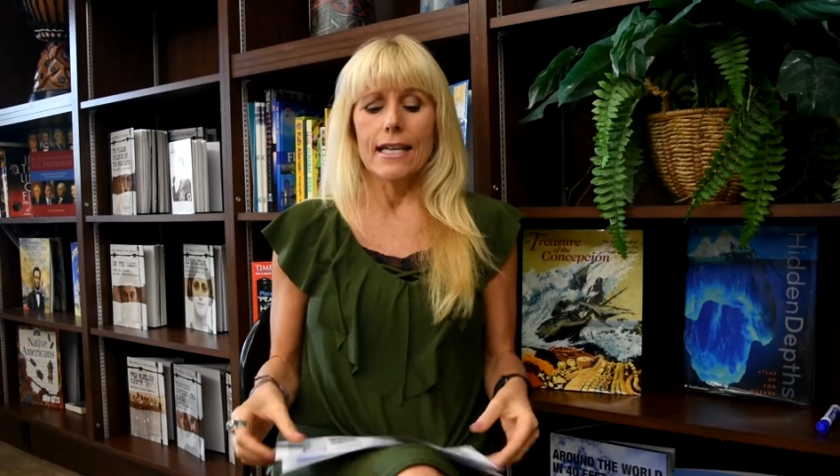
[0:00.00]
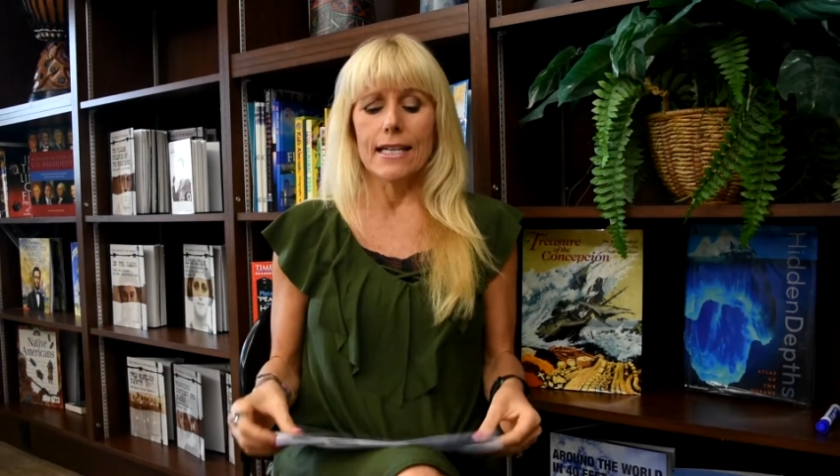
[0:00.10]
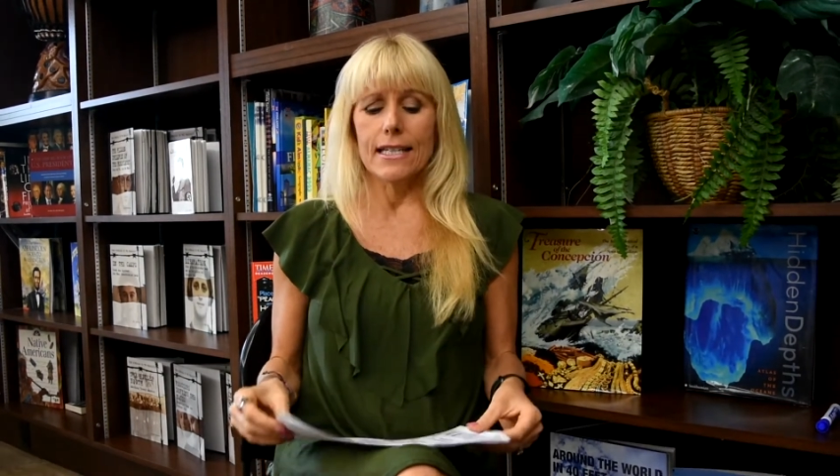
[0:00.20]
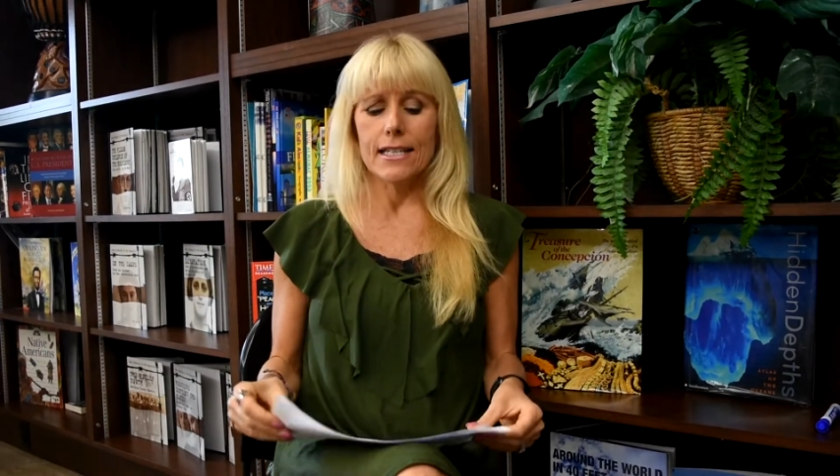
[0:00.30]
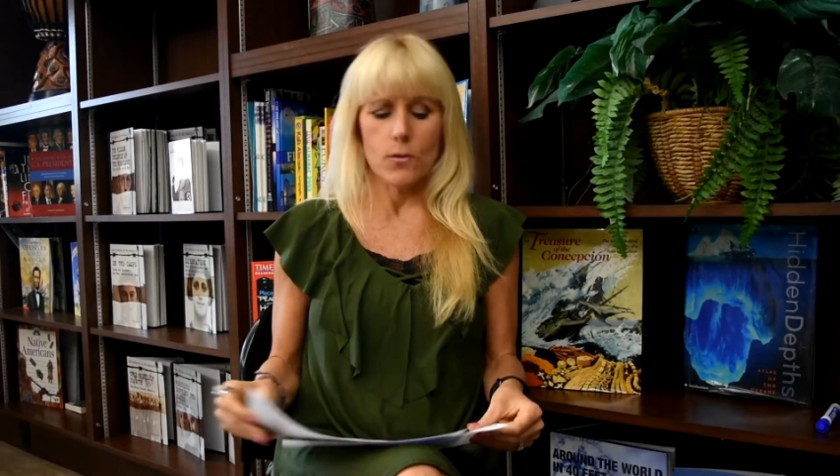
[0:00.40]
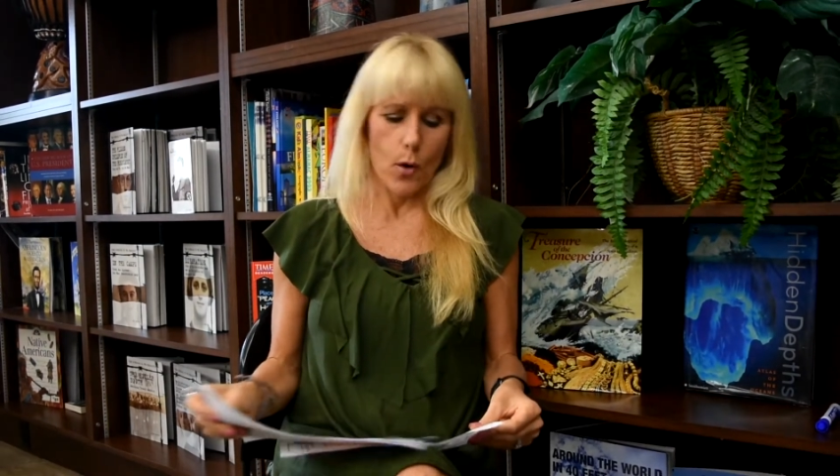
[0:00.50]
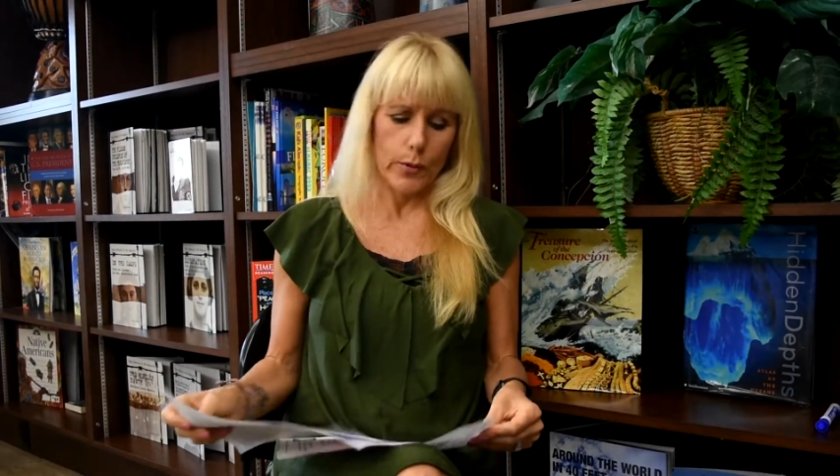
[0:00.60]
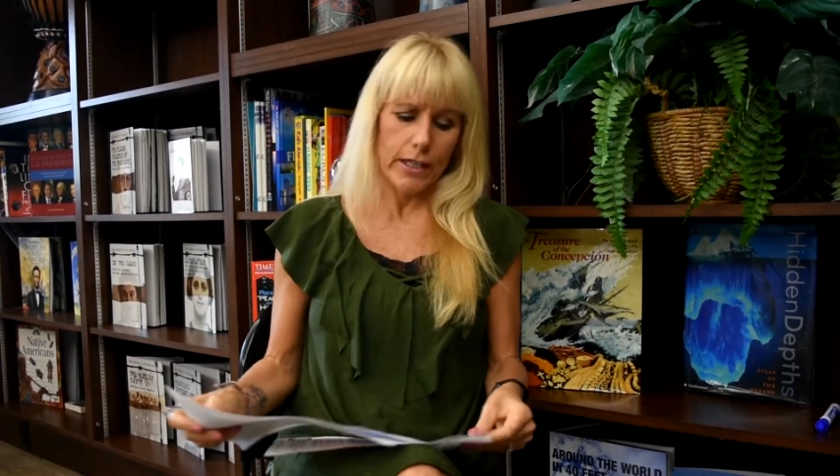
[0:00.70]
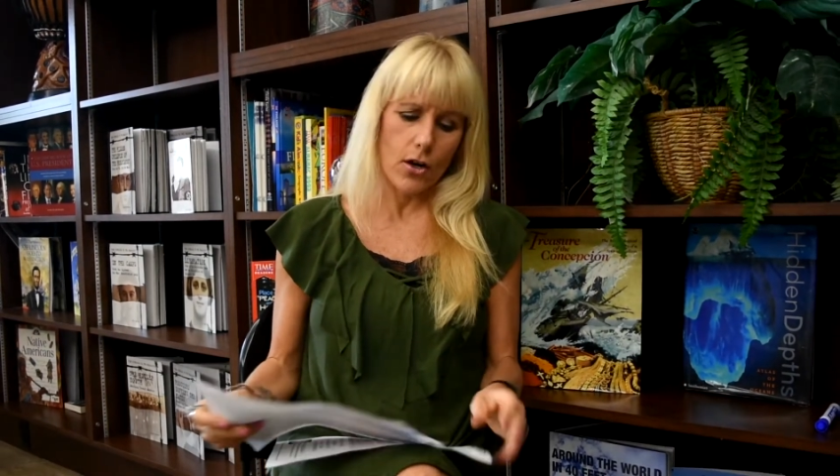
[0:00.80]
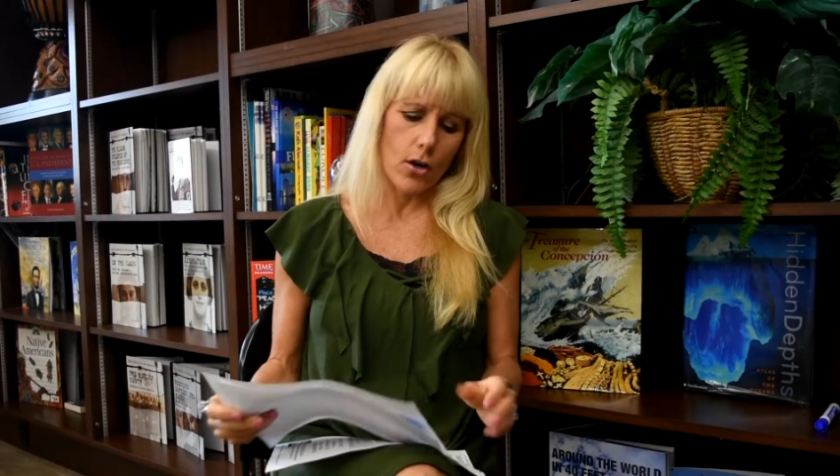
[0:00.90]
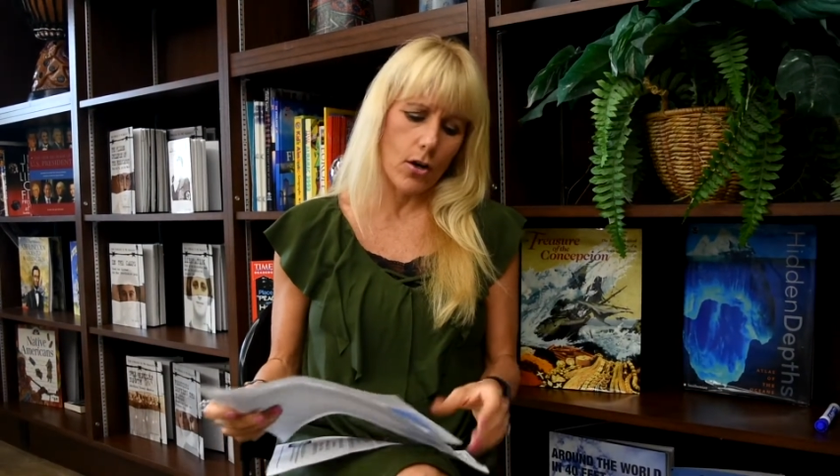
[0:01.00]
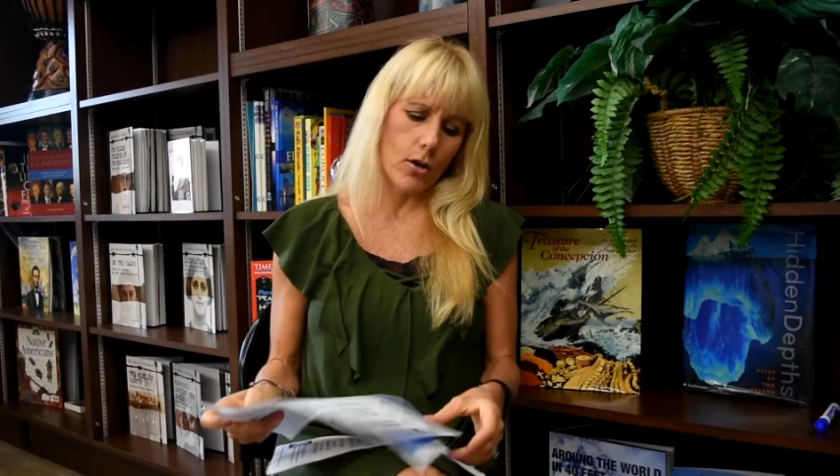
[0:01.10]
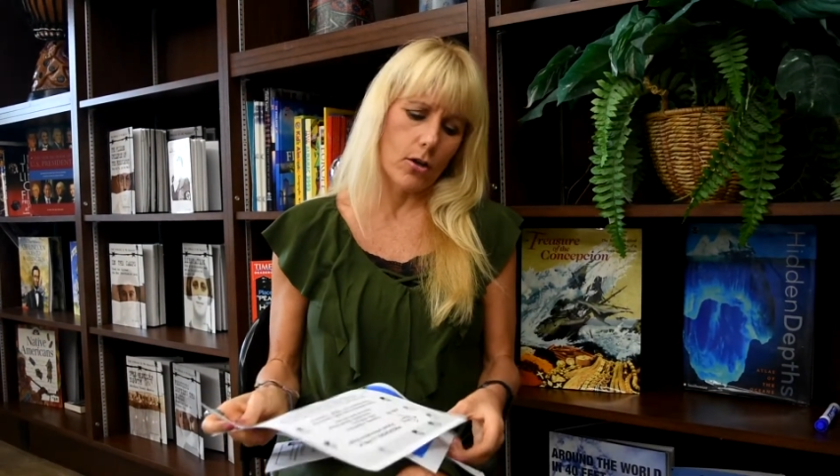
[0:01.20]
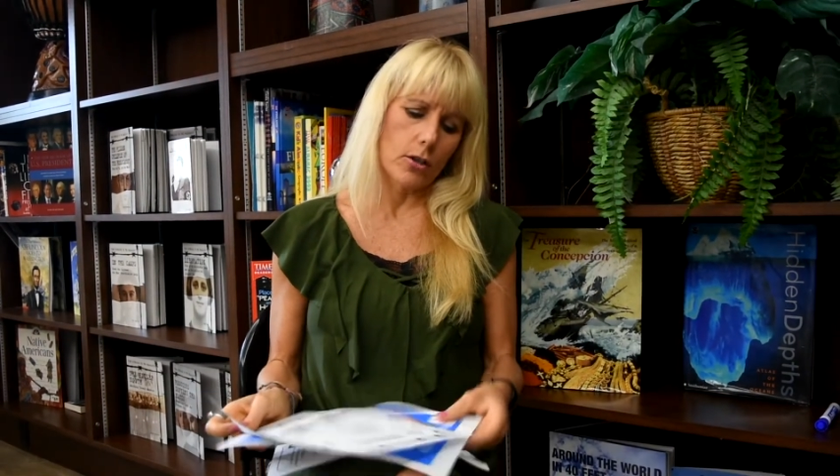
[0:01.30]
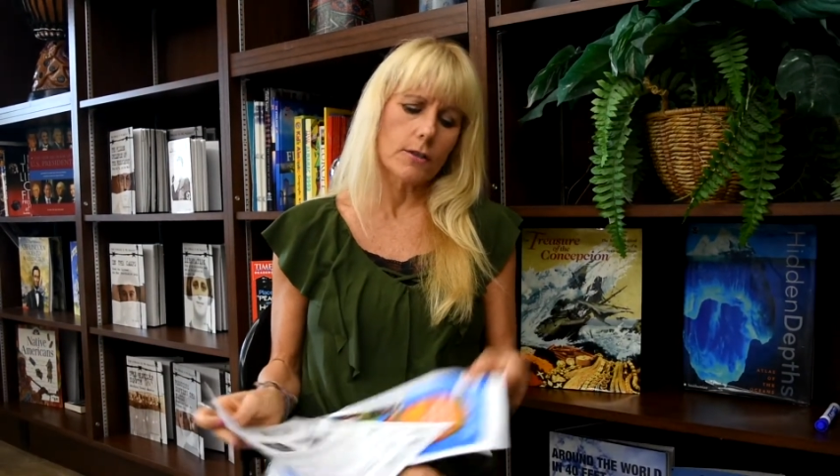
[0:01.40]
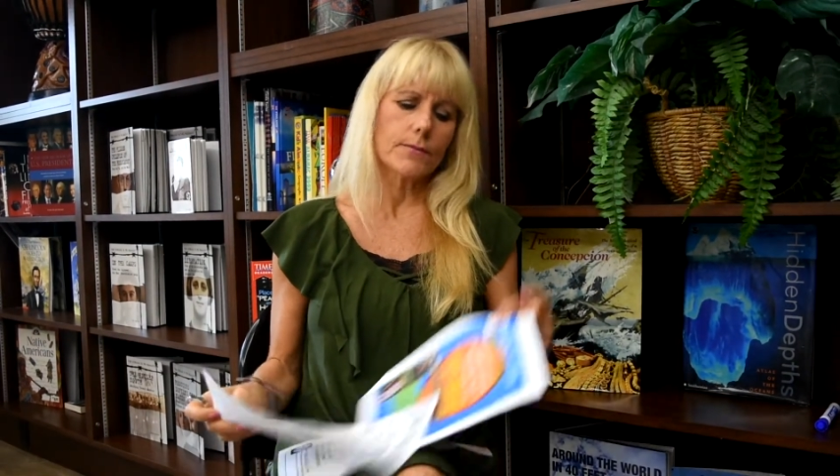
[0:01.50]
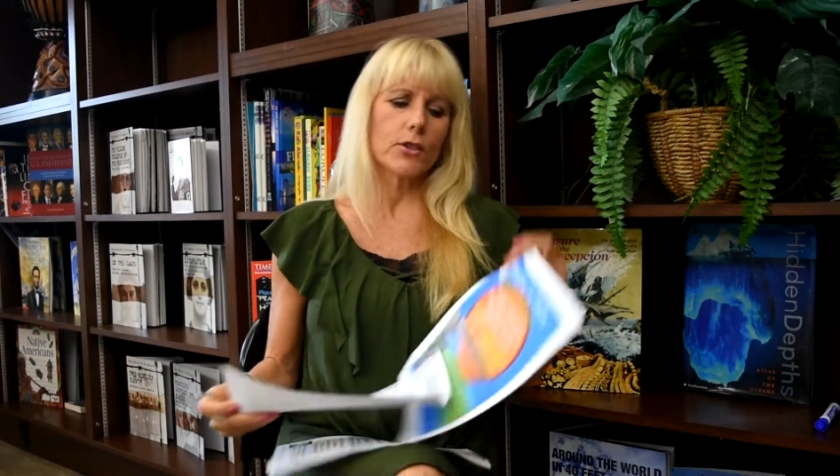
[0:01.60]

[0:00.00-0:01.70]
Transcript: is what we call,